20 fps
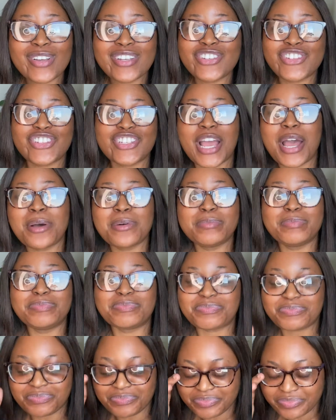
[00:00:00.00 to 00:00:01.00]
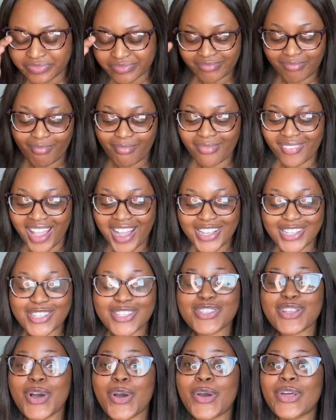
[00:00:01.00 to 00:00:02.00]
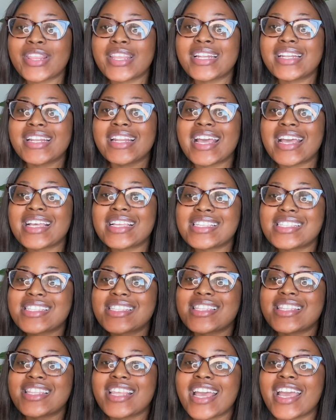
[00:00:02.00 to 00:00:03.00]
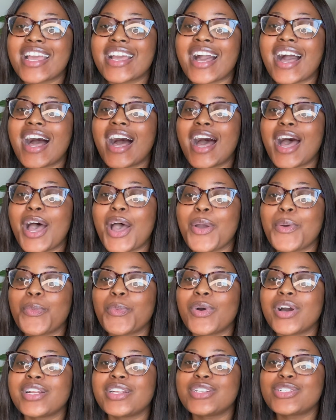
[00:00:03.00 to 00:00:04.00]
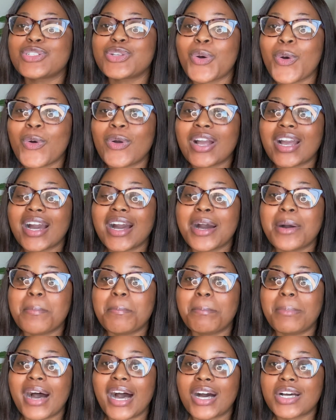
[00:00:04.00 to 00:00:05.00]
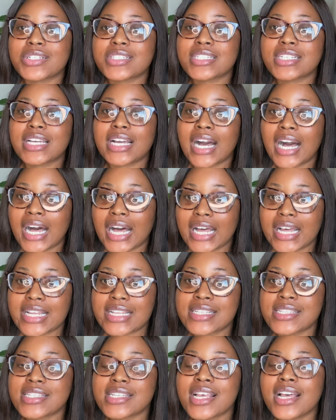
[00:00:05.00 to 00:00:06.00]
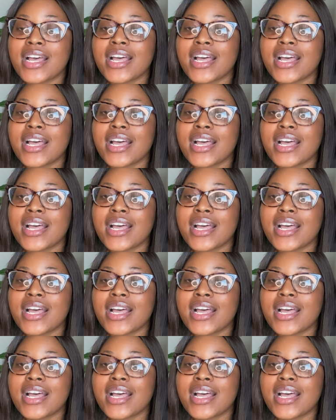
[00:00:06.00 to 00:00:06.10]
shame. So the next thing I want to talk about, guys,